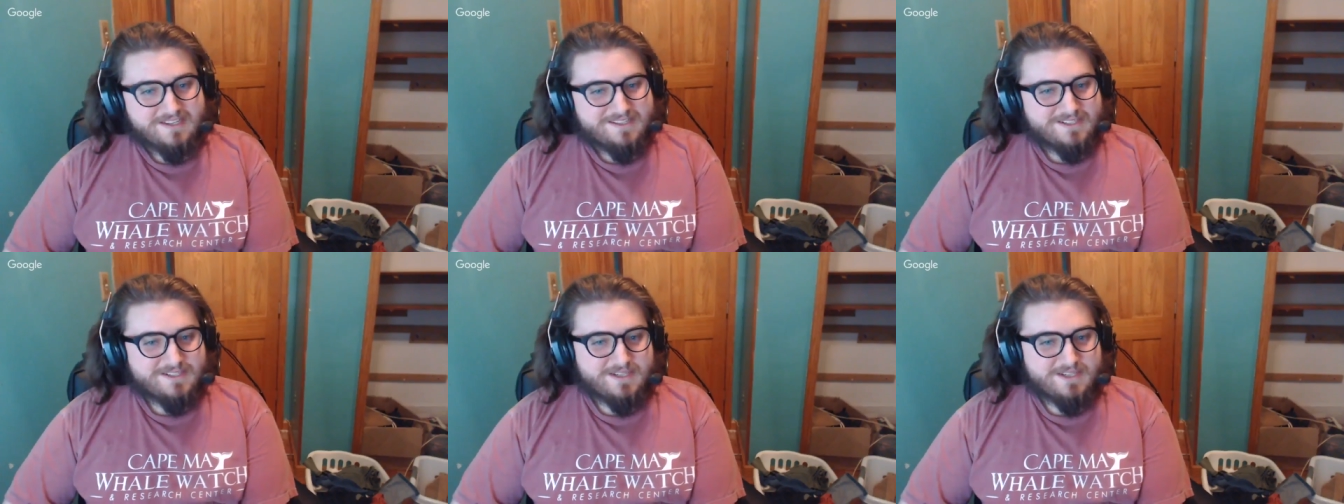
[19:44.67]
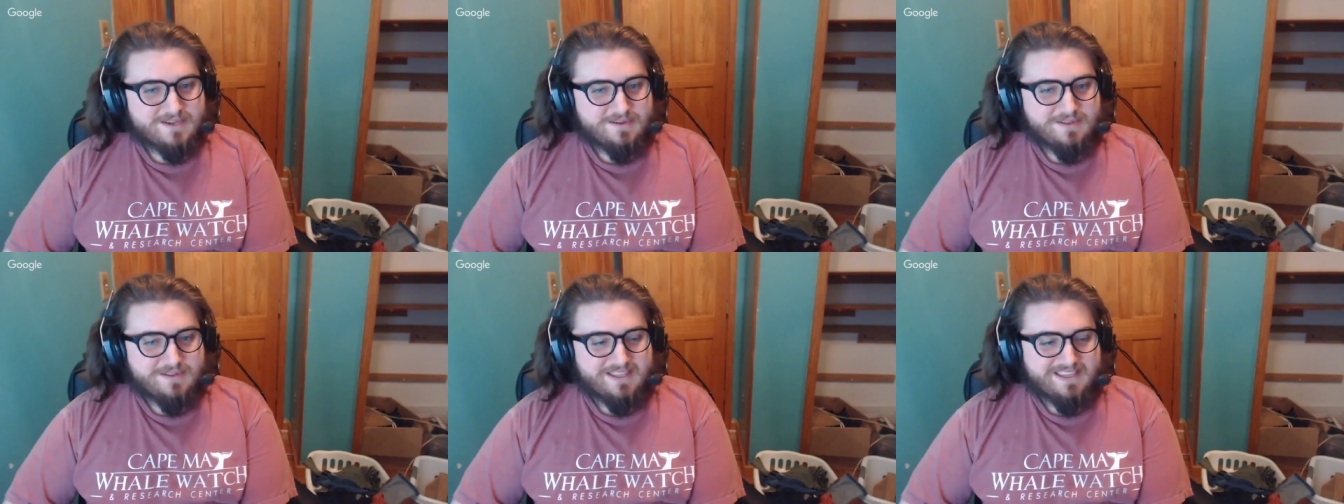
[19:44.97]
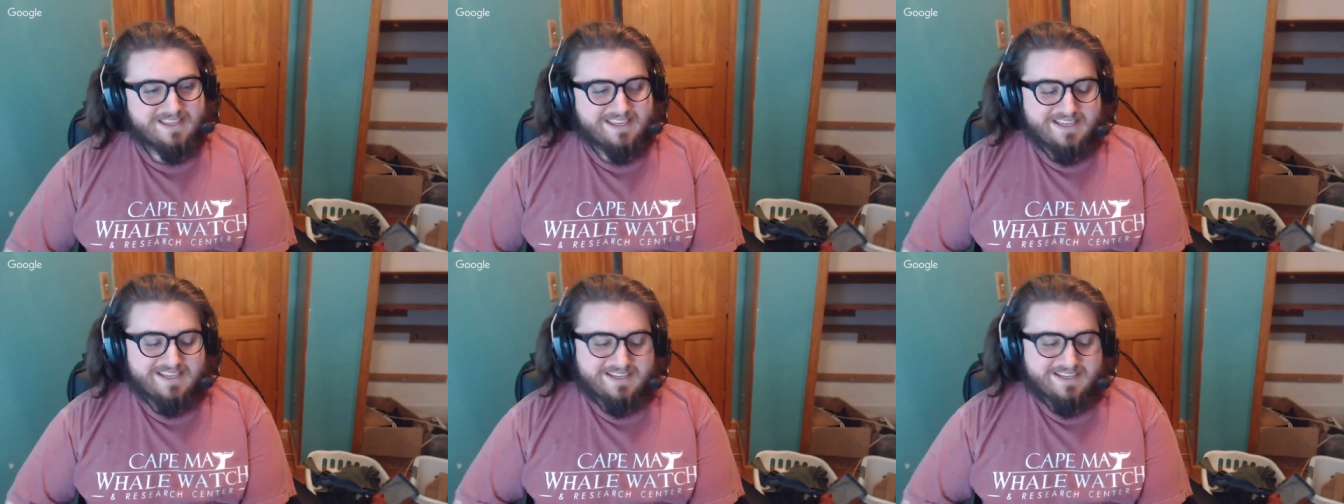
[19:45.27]
So
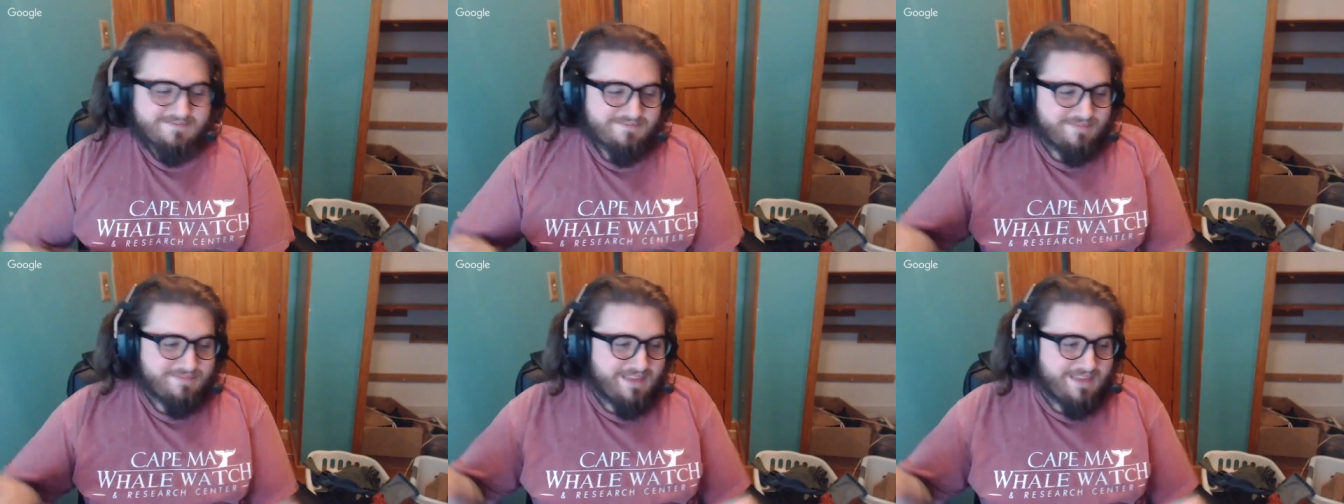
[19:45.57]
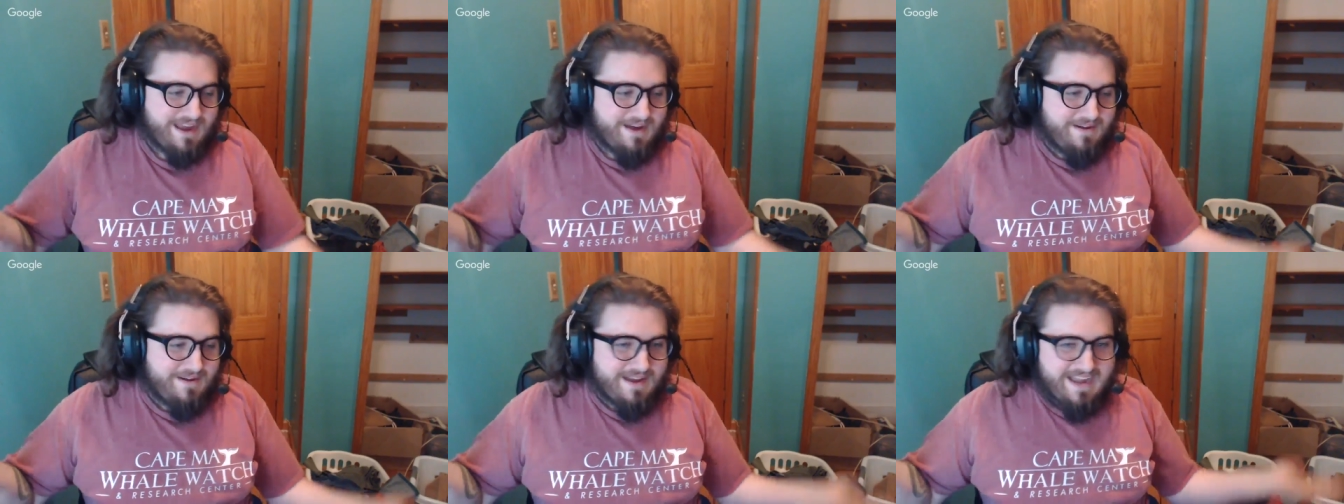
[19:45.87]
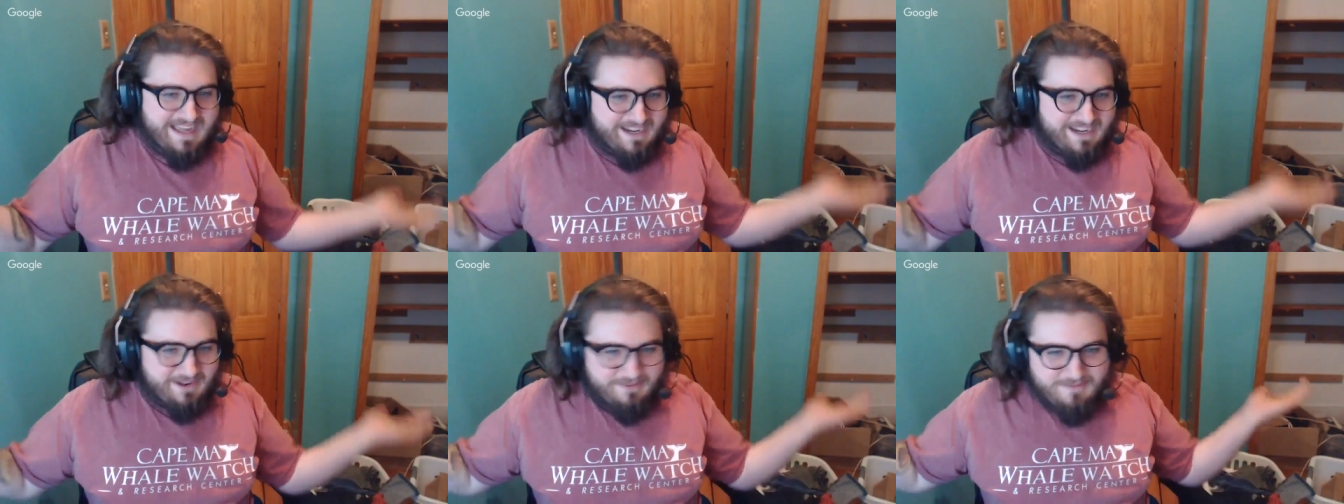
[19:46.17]
like
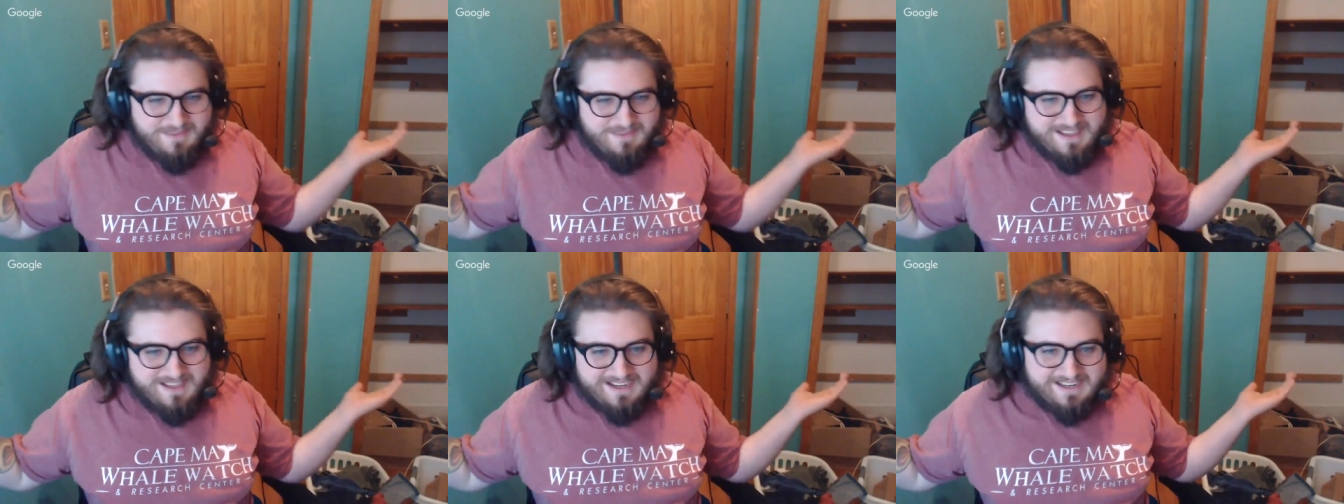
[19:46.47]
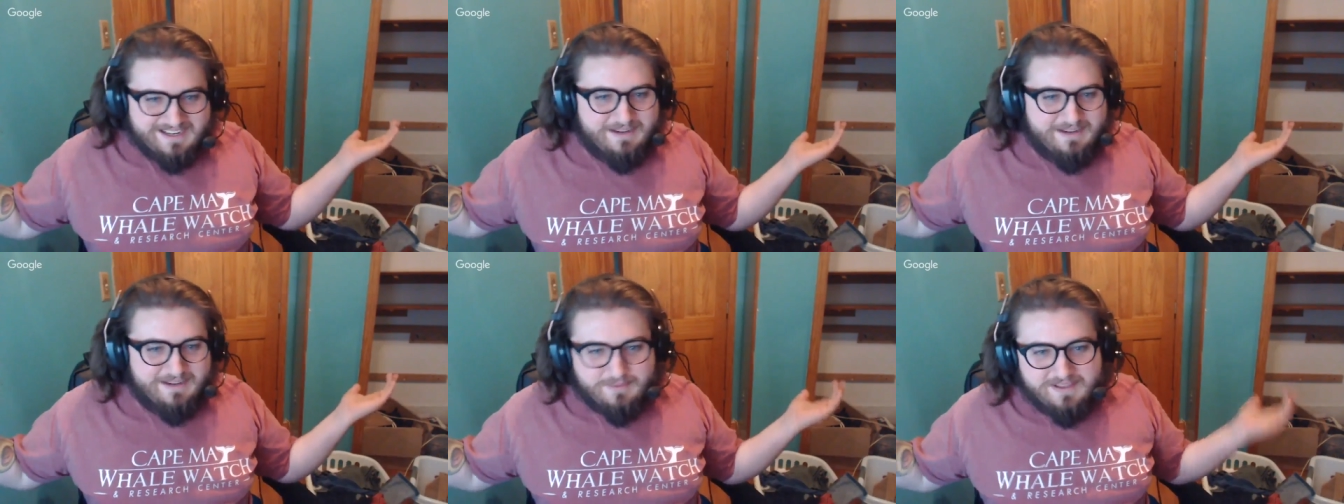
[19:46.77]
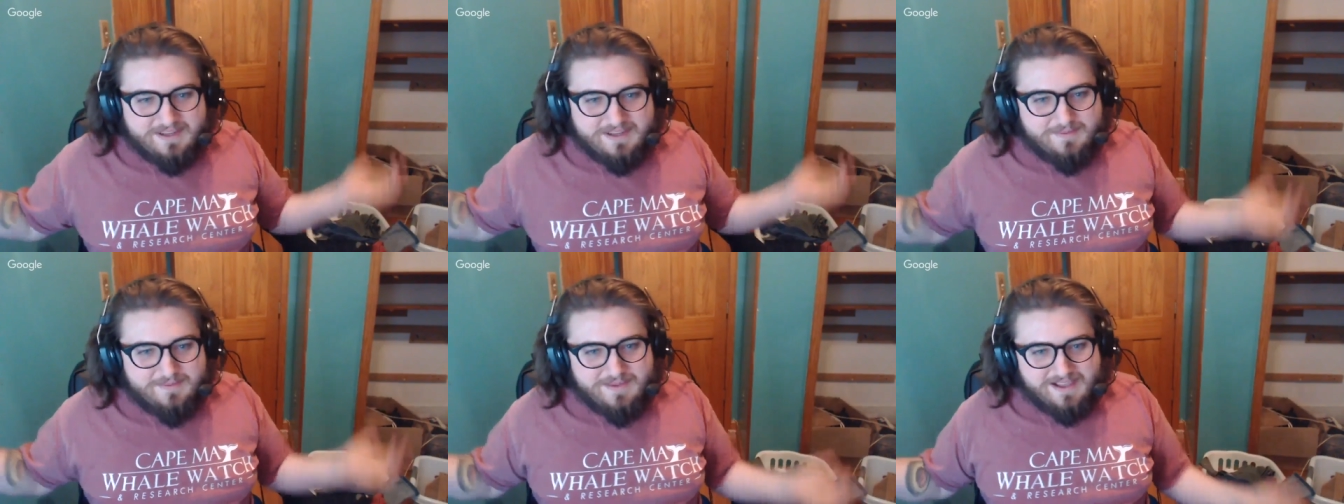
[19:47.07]
I, don't I'm not going to
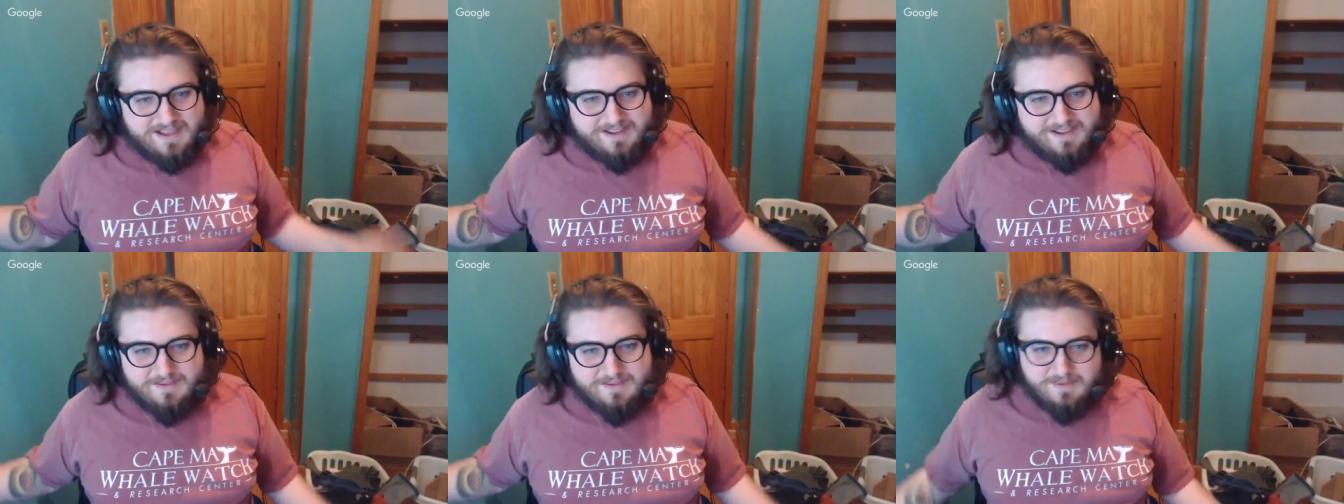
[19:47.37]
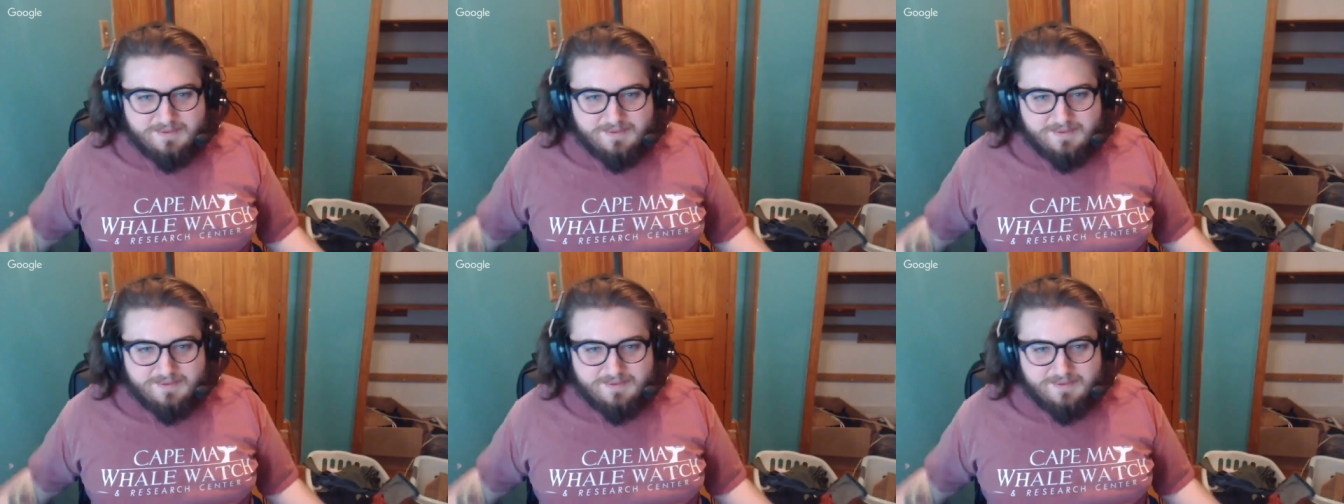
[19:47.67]
complain about it.